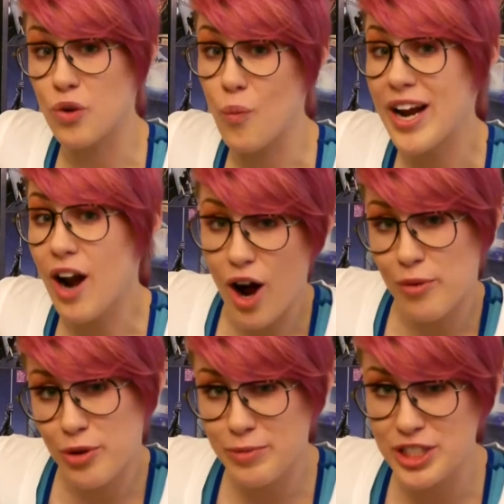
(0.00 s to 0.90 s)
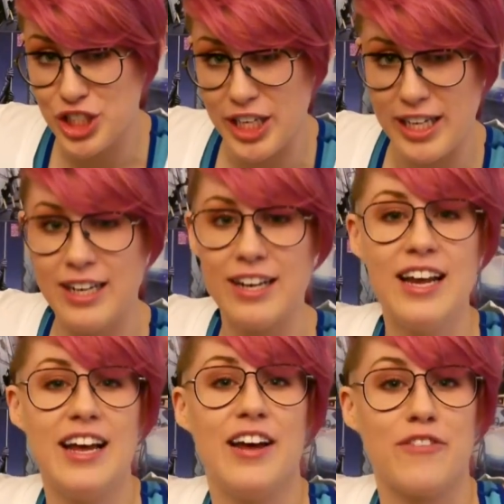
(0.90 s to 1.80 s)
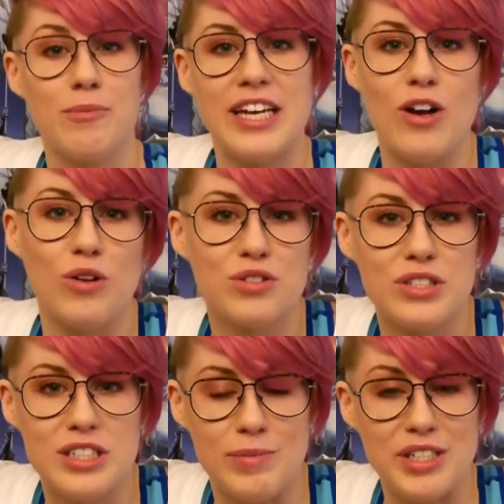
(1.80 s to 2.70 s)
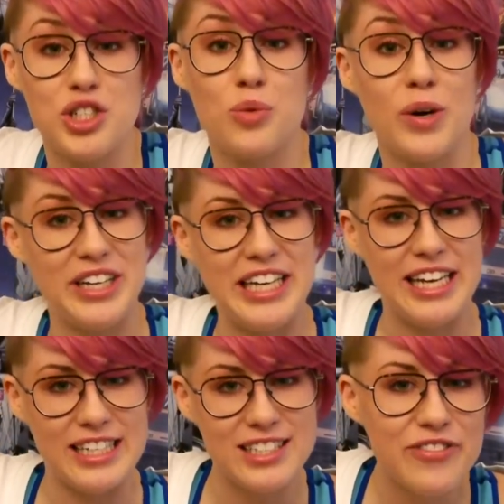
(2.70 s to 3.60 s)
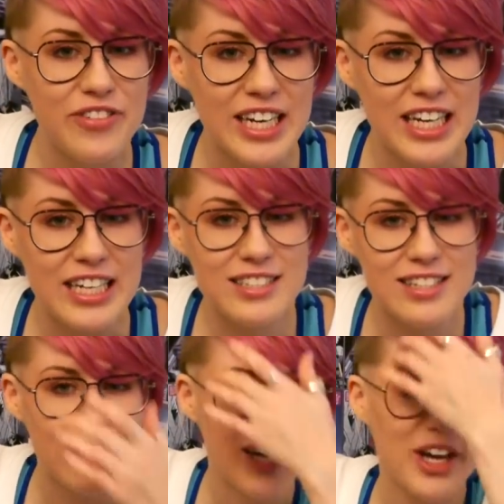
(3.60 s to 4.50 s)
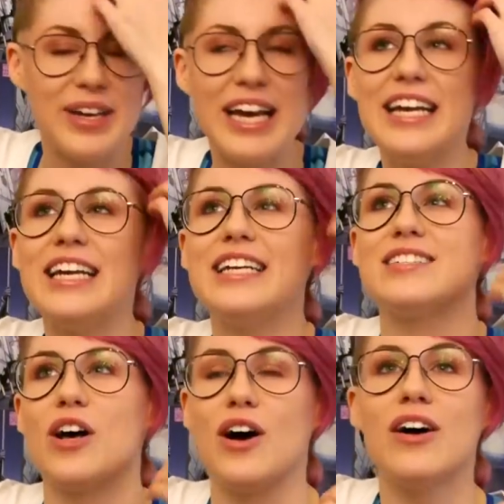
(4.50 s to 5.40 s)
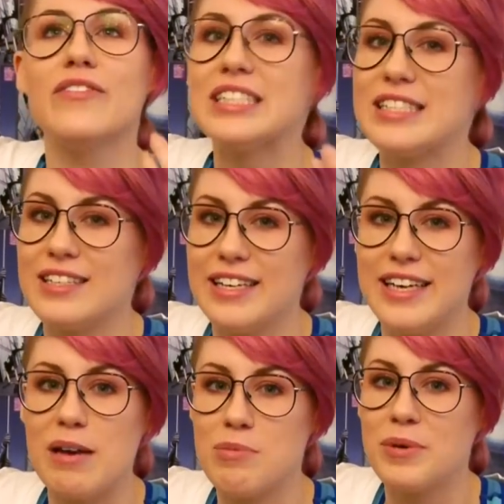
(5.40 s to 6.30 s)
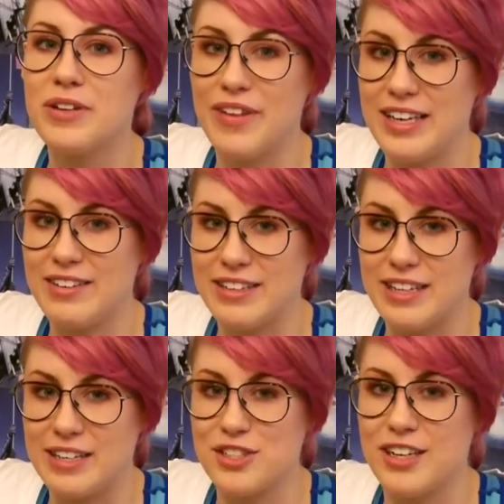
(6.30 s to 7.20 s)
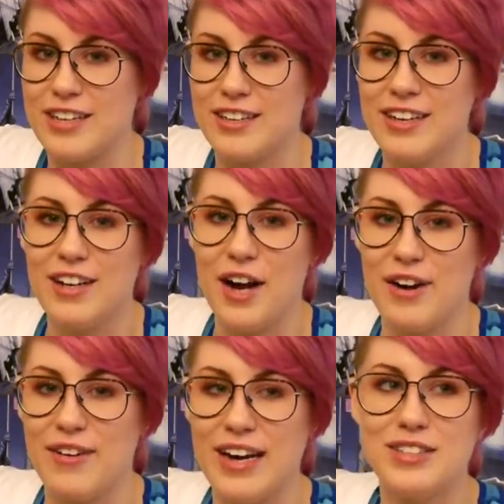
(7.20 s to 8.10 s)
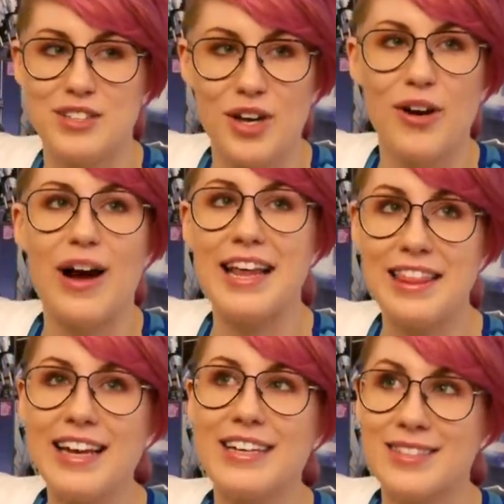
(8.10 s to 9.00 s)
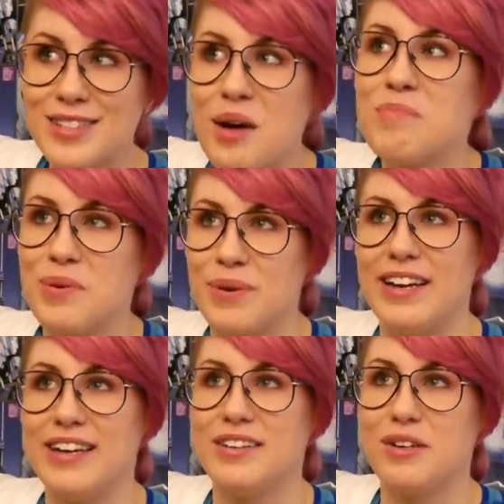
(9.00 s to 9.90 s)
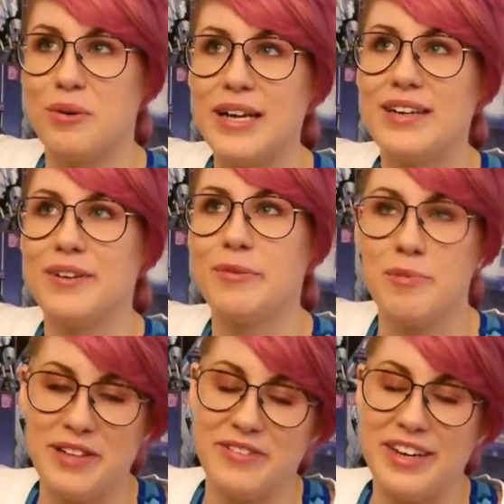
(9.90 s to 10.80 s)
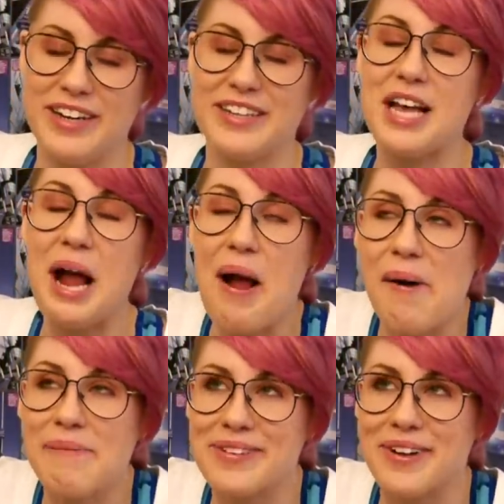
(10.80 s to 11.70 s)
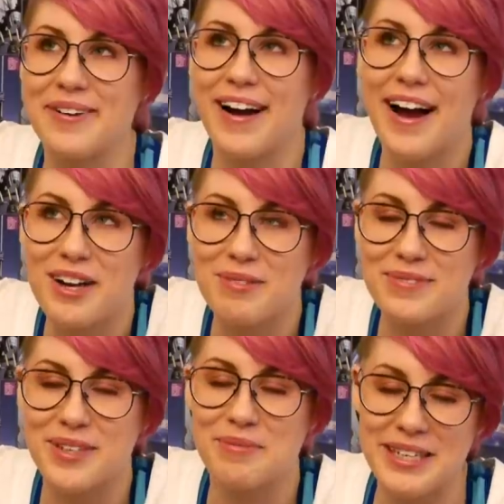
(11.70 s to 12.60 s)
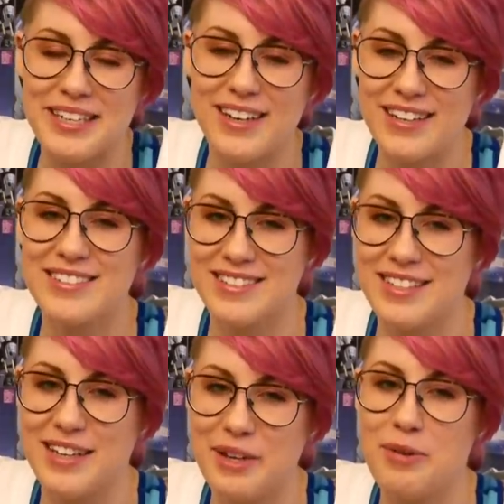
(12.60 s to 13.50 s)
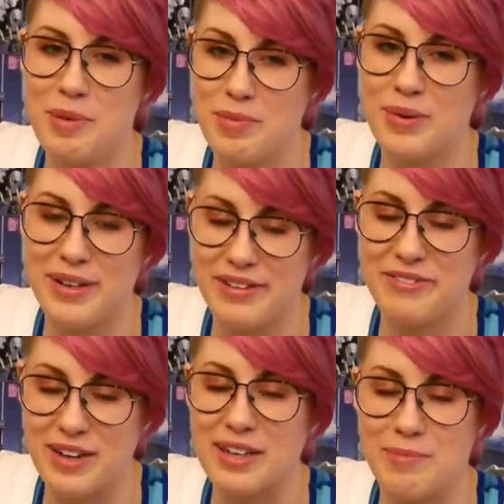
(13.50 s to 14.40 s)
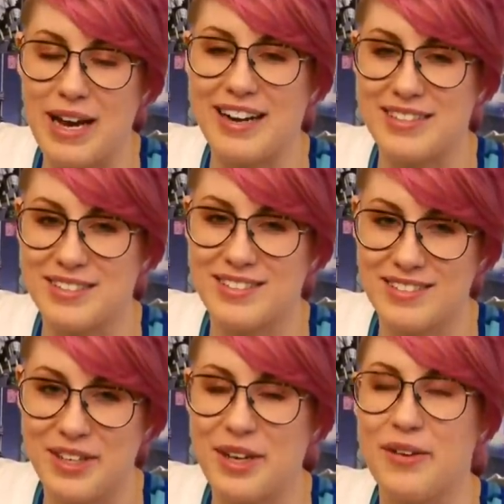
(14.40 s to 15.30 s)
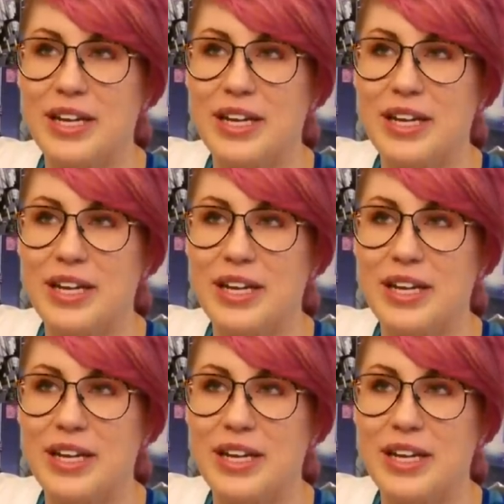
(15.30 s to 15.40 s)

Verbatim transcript: in the White Hot Room with Jean from like an alternate dimension where he is the Phoenix. Okay, he is obviously capable of handling that shit. All right, so I think at some point Quentin will be the Phoenix. I hope so. I hope so, because he would be pretty fucking badass, you know,